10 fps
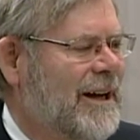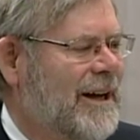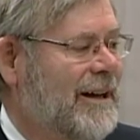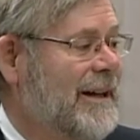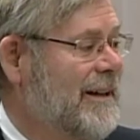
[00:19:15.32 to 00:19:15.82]

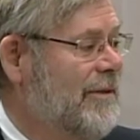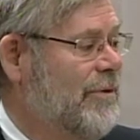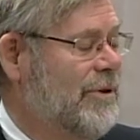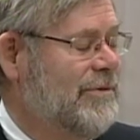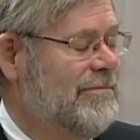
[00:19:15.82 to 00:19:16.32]
And then, of
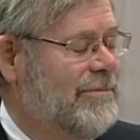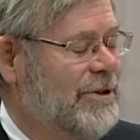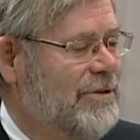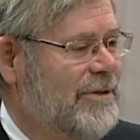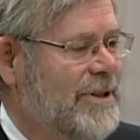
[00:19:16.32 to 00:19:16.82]
course, you
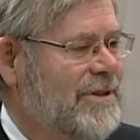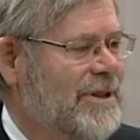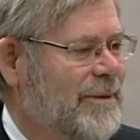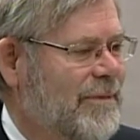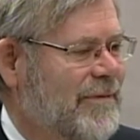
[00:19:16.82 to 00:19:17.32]
do these
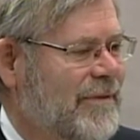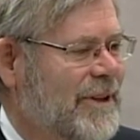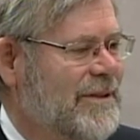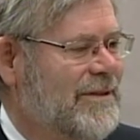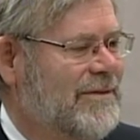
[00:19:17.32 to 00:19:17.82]
type of
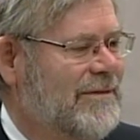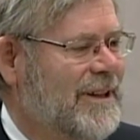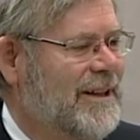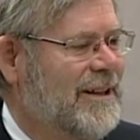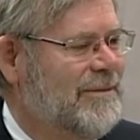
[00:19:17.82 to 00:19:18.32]
events
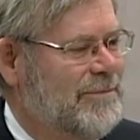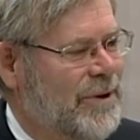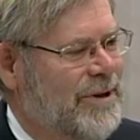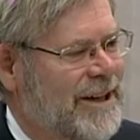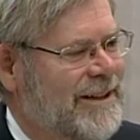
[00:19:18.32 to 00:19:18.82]
and
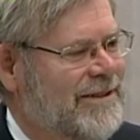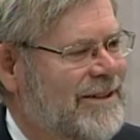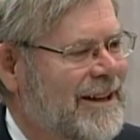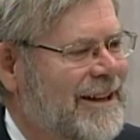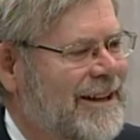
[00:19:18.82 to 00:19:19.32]
parades.
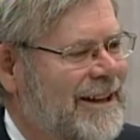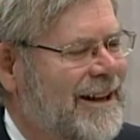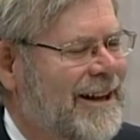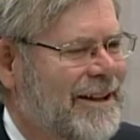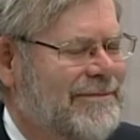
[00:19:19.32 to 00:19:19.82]

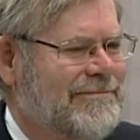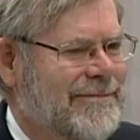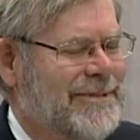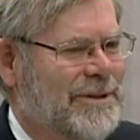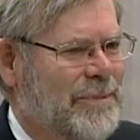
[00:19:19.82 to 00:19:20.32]

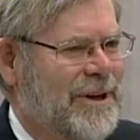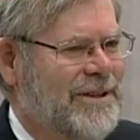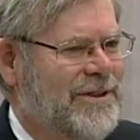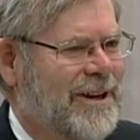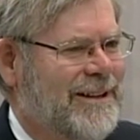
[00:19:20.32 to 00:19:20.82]
The
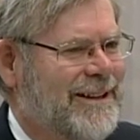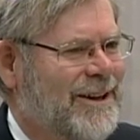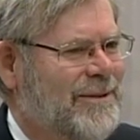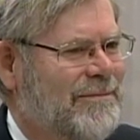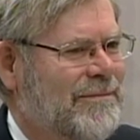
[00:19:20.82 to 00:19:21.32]
parades I think
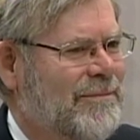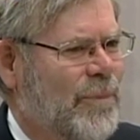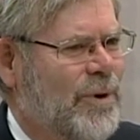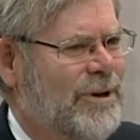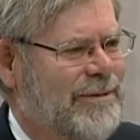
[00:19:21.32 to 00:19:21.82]
are
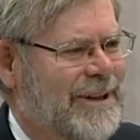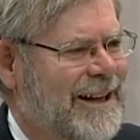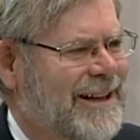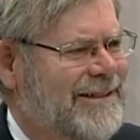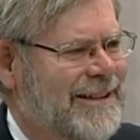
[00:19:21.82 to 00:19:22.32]
more to
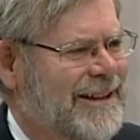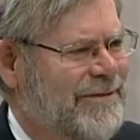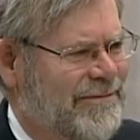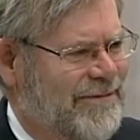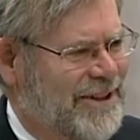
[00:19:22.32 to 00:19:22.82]
relax and have
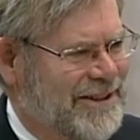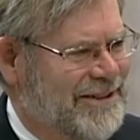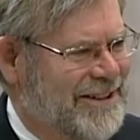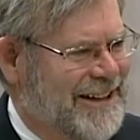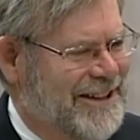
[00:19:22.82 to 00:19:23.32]

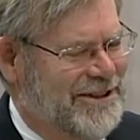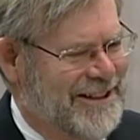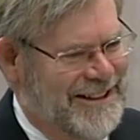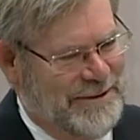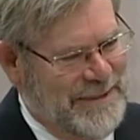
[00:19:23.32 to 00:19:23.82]
fun than
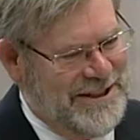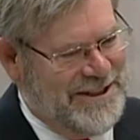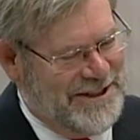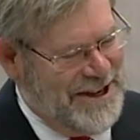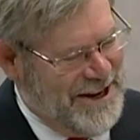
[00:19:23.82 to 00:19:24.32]
actually get your
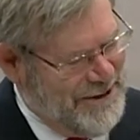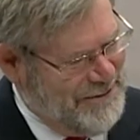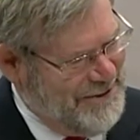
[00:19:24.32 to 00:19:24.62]
message out.